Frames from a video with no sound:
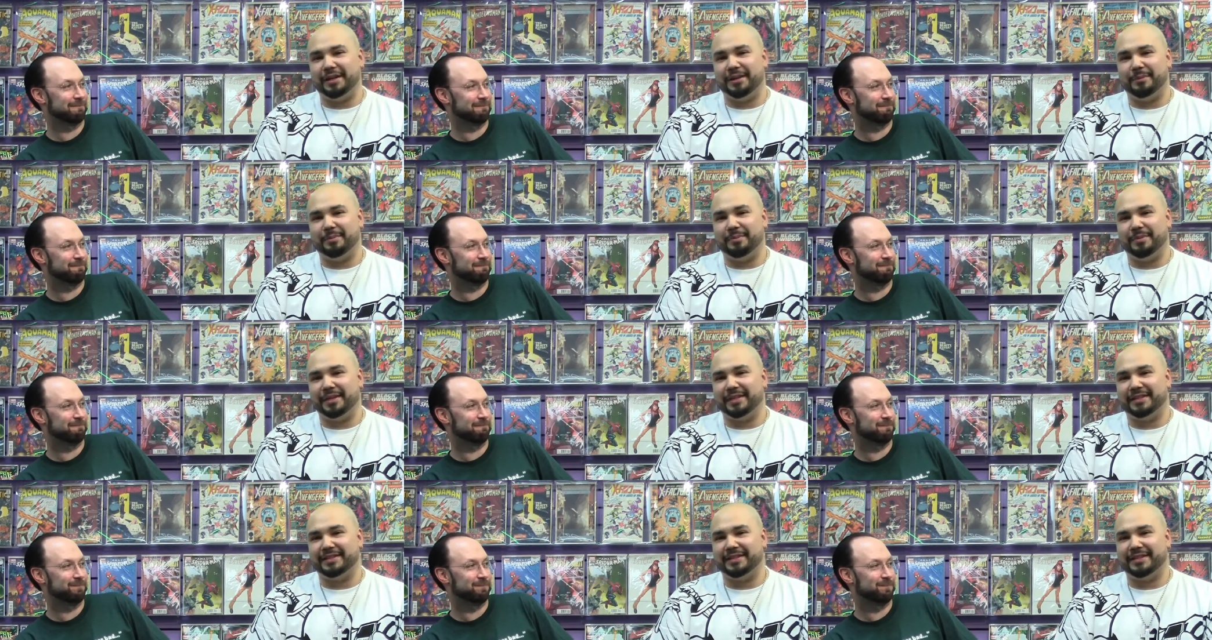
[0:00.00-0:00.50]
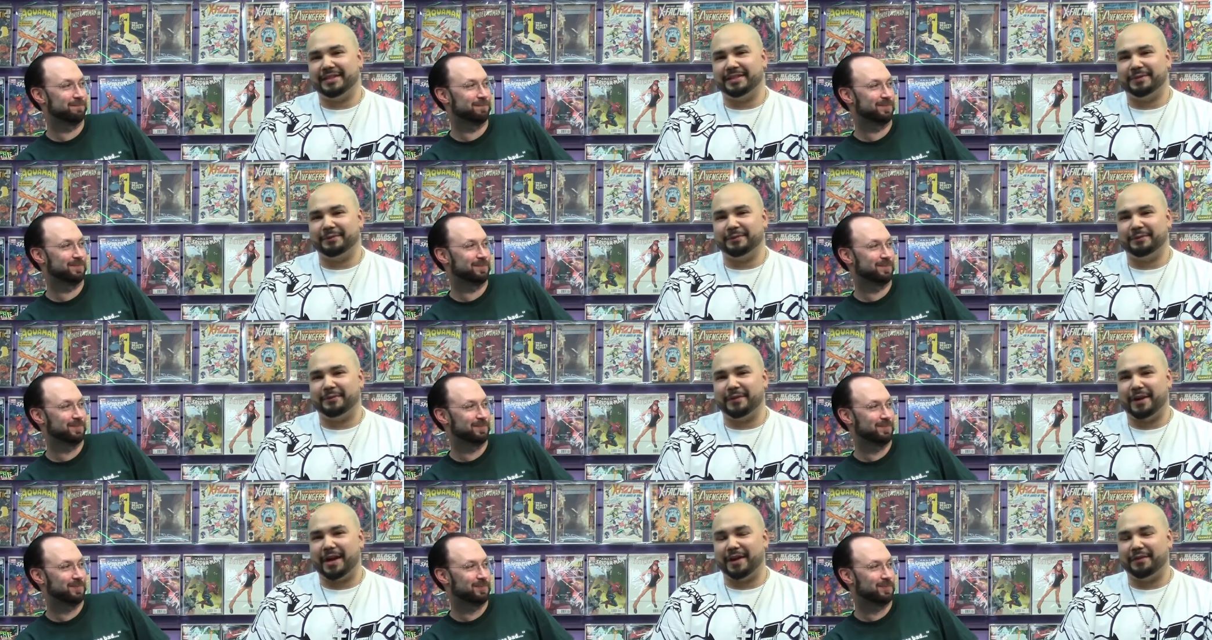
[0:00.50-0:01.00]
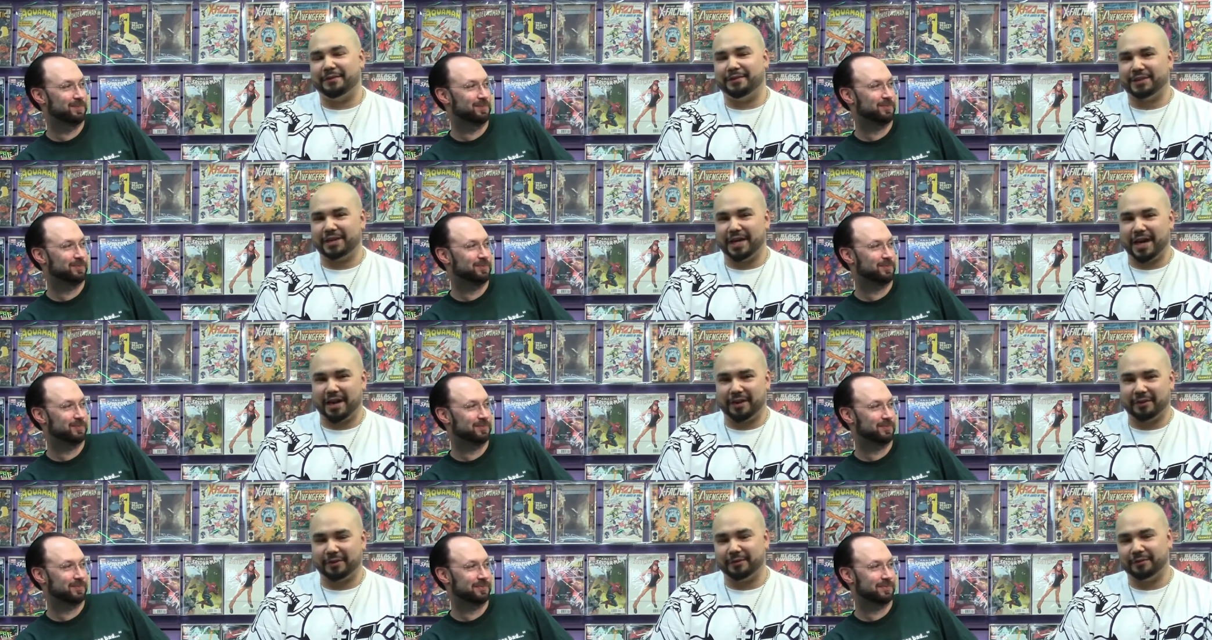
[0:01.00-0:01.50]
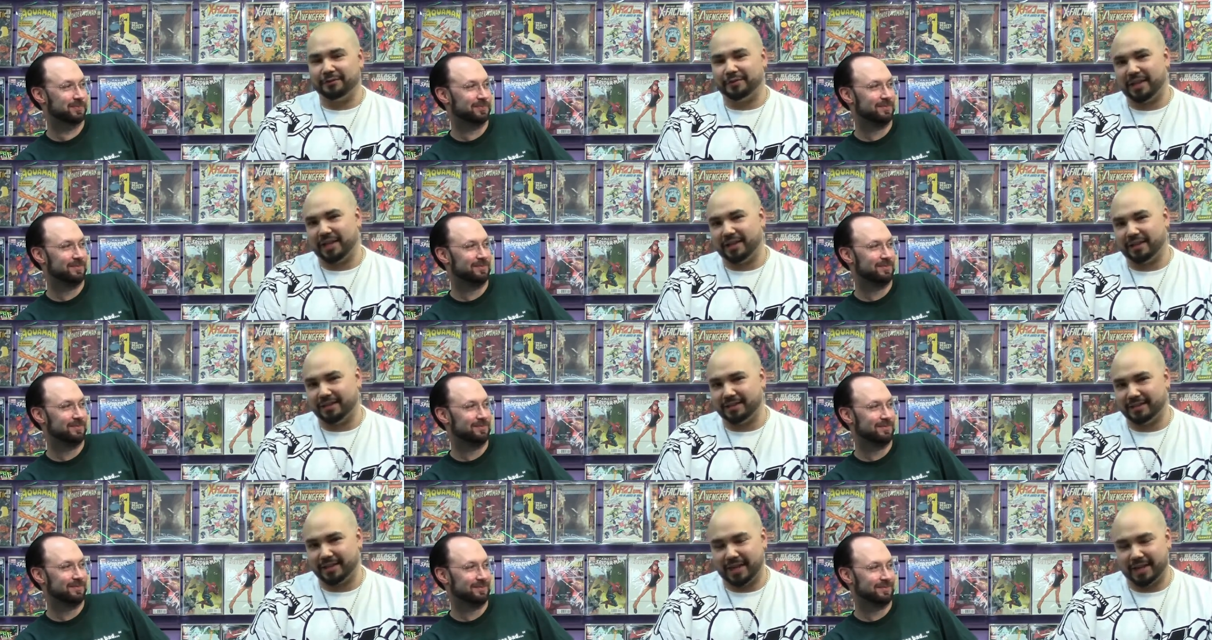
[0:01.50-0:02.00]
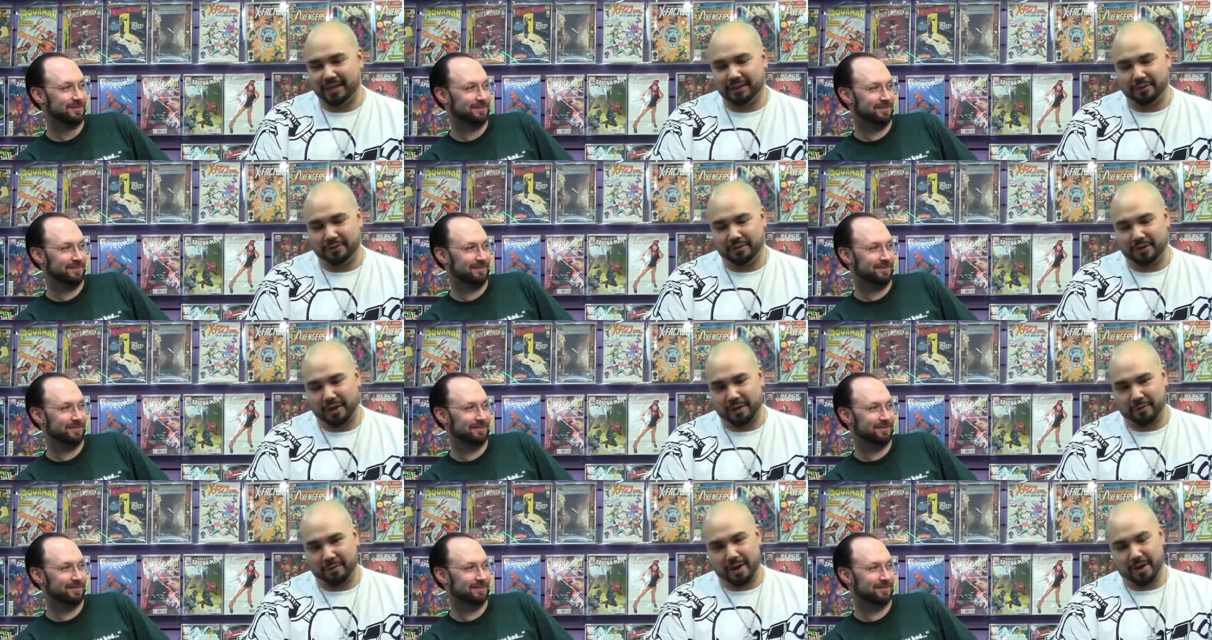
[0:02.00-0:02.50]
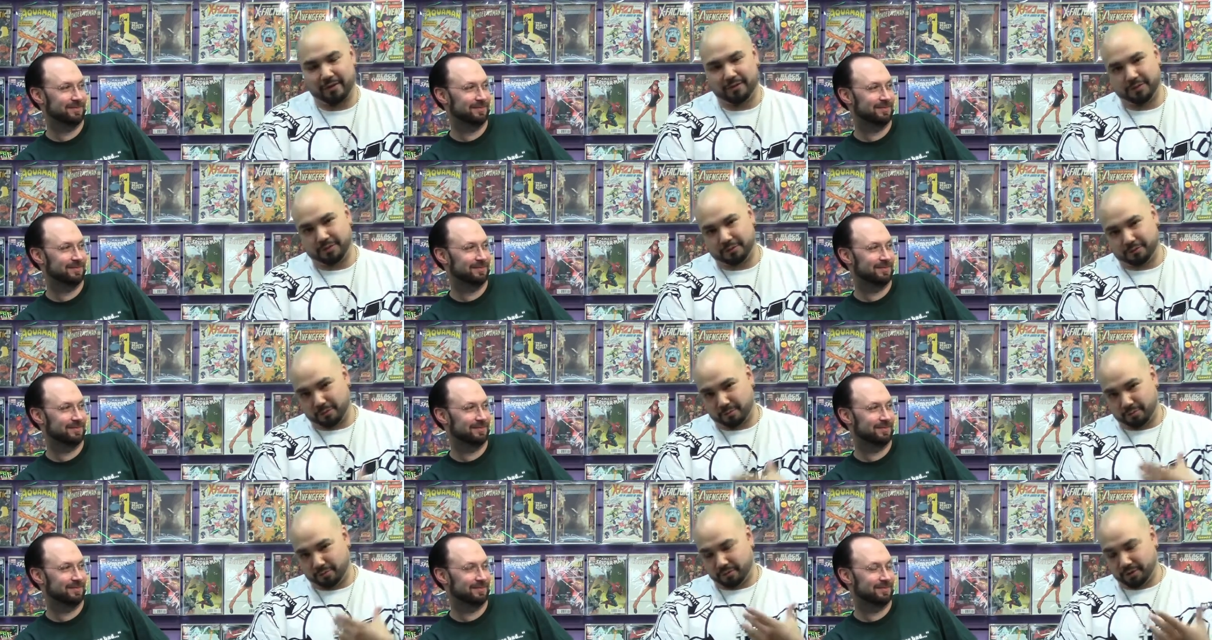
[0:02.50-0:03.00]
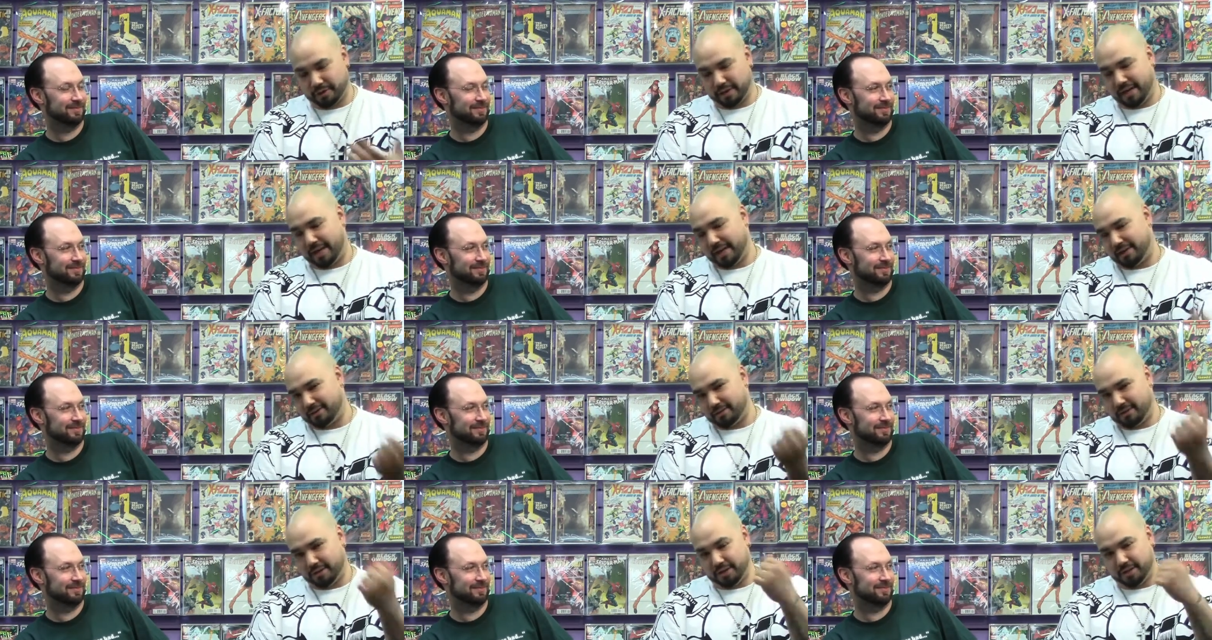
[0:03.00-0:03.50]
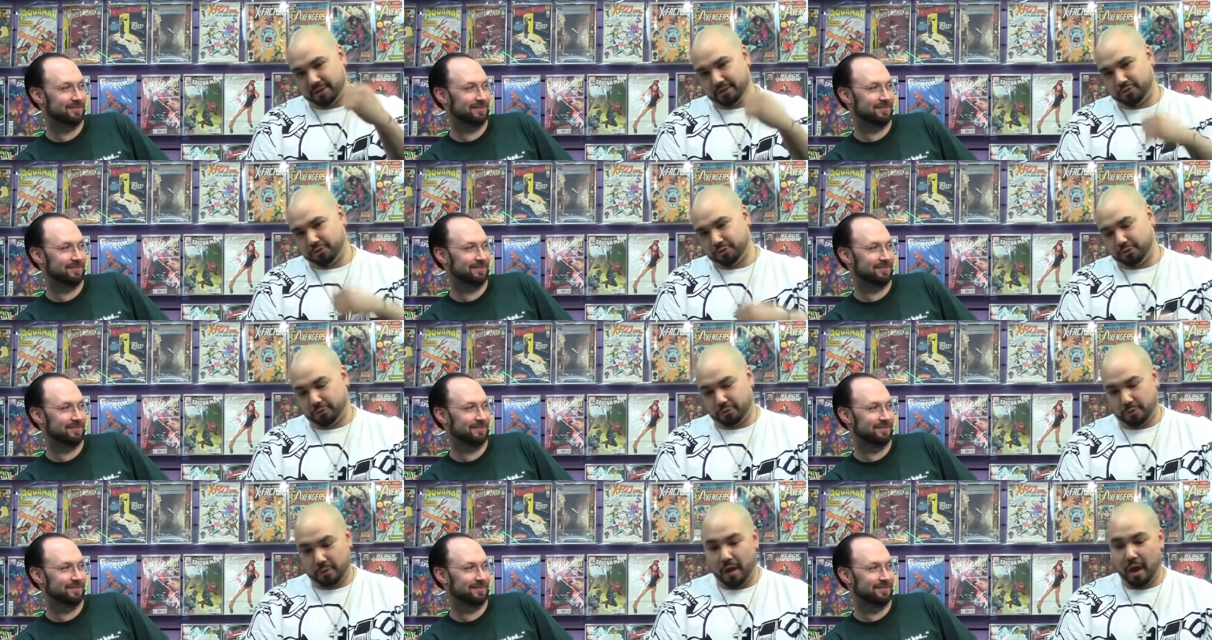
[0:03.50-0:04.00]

Speaker 1: the big season five shocker if they decide to go that route. And this report actually is true.